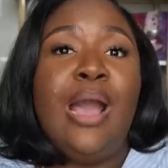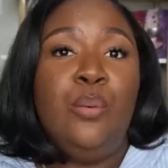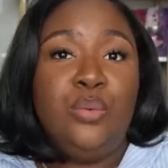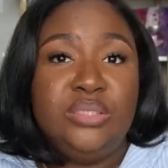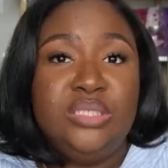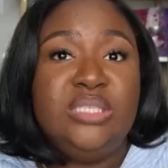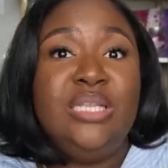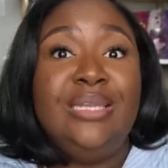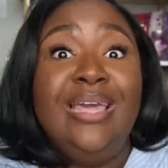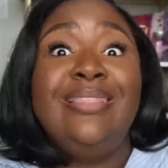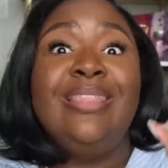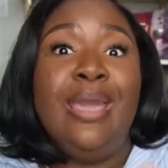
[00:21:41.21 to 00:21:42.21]
I would
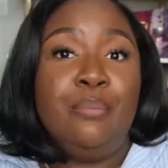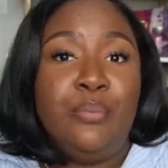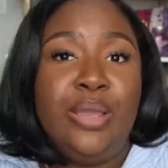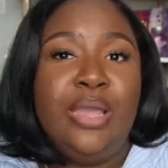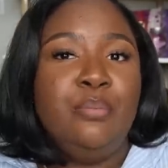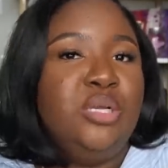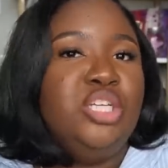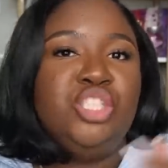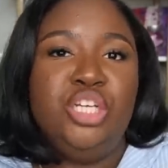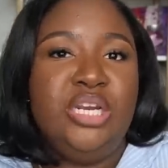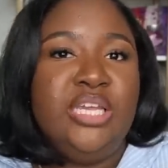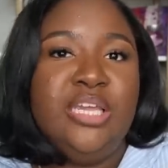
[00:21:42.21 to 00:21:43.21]
select that brand because
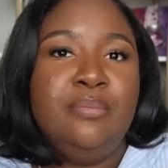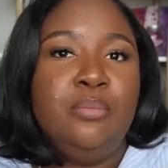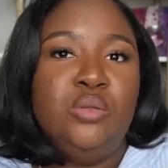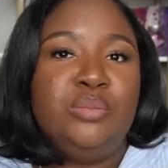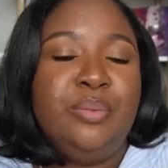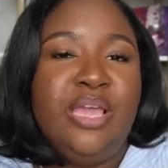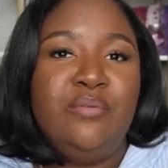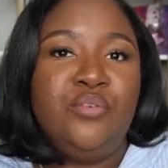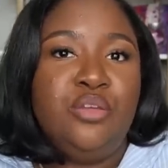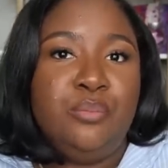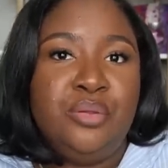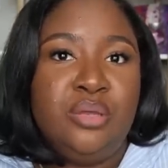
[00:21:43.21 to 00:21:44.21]
you're gonna get most bang for
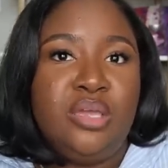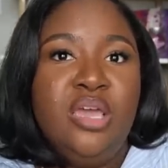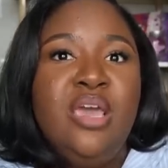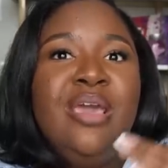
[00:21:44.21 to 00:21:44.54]
your buck.